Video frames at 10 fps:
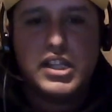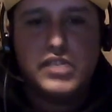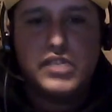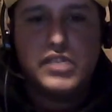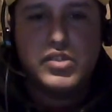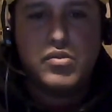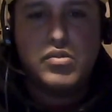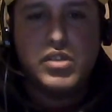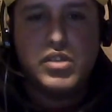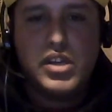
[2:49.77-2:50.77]
that's for
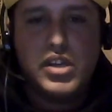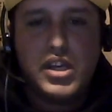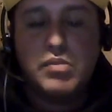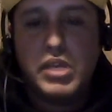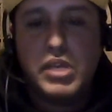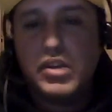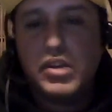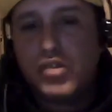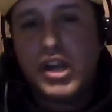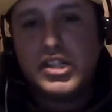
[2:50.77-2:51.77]
sure. And the
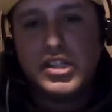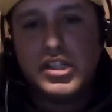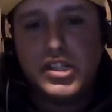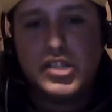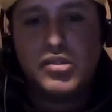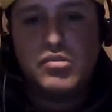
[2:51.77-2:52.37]
penetration issue